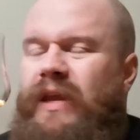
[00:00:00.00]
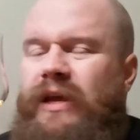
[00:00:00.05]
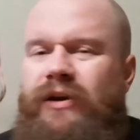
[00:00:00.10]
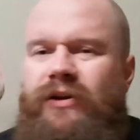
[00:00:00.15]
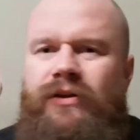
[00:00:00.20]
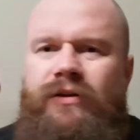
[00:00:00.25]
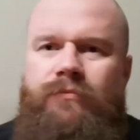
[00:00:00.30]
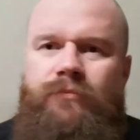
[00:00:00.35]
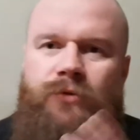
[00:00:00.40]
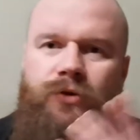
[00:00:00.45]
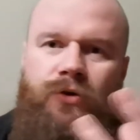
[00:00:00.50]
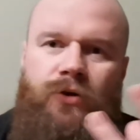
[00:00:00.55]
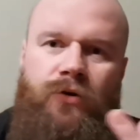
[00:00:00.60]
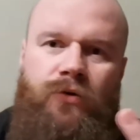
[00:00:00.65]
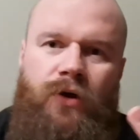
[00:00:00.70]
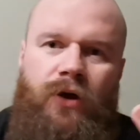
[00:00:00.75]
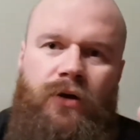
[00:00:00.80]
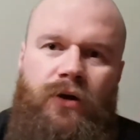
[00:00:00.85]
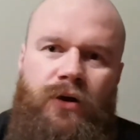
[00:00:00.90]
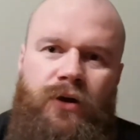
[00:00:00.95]
and
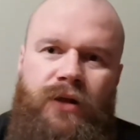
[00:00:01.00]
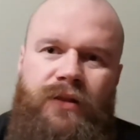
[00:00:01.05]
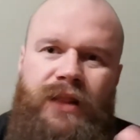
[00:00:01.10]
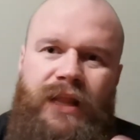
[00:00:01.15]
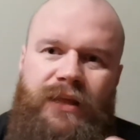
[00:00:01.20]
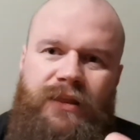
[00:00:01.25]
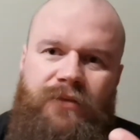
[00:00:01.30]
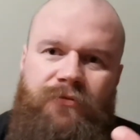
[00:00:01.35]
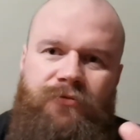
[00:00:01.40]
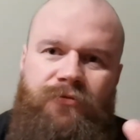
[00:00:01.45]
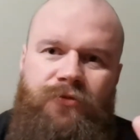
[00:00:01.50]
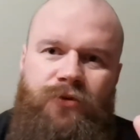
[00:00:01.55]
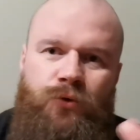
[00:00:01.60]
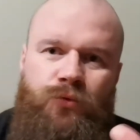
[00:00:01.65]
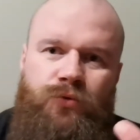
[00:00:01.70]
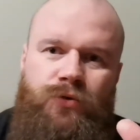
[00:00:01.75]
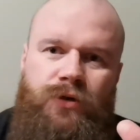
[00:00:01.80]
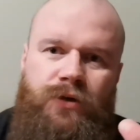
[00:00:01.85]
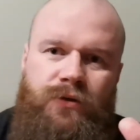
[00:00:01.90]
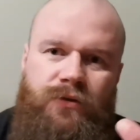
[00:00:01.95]
not like the
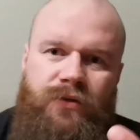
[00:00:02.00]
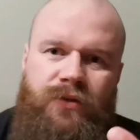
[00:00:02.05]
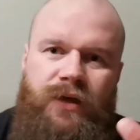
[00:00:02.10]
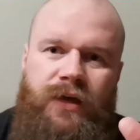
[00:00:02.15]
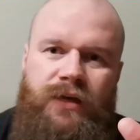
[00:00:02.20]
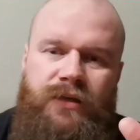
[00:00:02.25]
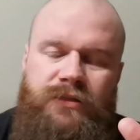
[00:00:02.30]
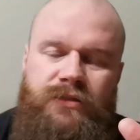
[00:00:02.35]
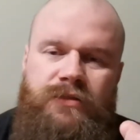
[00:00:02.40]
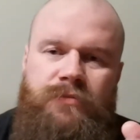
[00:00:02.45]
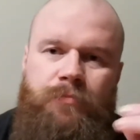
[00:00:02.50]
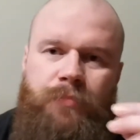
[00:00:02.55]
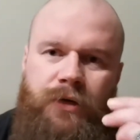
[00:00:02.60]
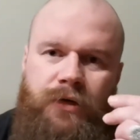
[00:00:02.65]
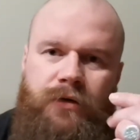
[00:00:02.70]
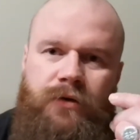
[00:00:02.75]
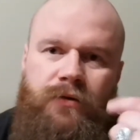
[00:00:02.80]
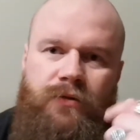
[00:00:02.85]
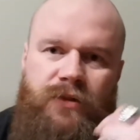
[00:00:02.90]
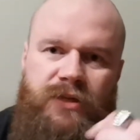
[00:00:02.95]
fruit things,
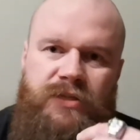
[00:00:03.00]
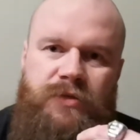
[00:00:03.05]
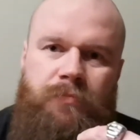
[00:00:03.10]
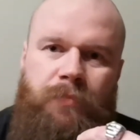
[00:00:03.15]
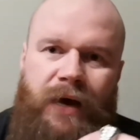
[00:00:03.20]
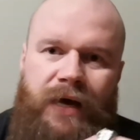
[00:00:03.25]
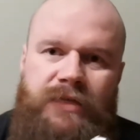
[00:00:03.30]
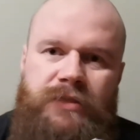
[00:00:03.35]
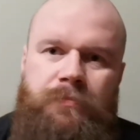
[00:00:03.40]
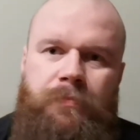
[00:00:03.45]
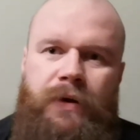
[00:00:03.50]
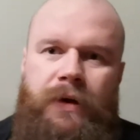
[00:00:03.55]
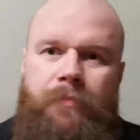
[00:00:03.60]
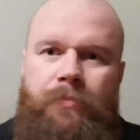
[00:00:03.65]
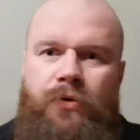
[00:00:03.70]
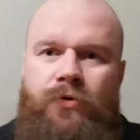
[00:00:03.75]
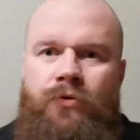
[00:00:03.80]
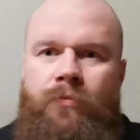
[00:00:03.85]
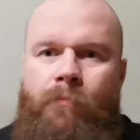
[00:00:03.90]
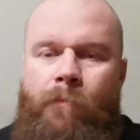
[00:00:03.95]
but the spice
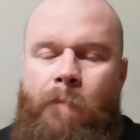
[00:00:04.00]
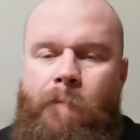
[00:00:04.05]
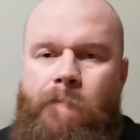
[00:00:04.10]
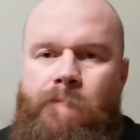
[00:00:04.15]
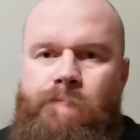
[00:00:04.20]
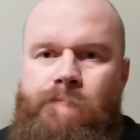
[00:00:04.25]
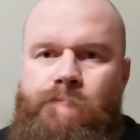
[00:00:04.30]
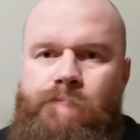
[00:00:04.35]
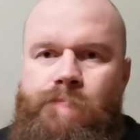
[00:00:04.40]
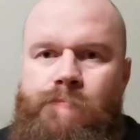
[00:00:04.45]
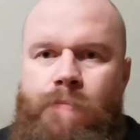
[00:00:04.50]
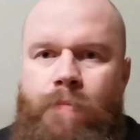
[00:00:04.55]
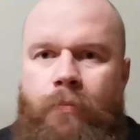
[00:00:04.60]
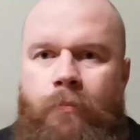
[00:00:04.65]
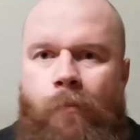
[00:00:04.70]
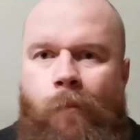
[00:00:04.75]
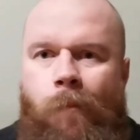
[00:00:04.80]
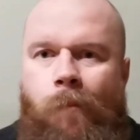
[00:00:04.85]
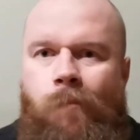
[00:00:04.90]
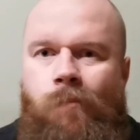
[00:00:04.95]
pepper,
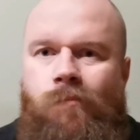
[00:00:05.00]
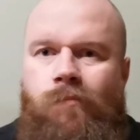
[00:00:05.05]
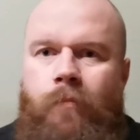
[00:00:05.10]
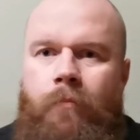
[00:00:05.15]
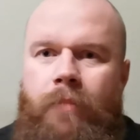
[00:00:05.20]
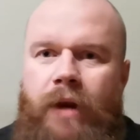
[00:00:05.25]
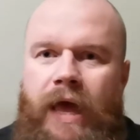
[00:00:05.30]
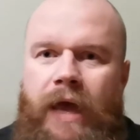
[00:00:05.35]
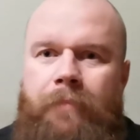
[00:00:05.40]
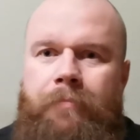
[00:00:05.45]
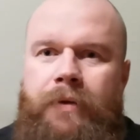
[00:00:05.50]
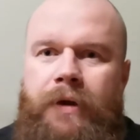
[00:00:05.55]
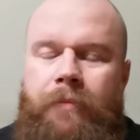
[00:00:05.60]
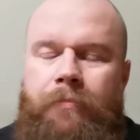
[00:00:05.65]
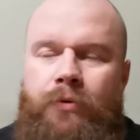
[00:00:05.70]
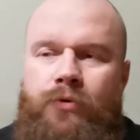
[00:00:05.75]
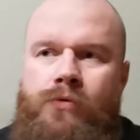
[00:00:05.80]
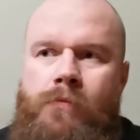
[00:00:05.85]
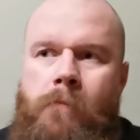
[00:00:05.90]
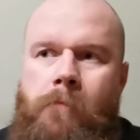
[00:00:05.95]
black
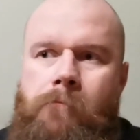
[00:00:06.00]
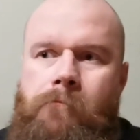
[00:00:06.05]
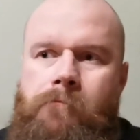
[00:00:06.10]
pepper,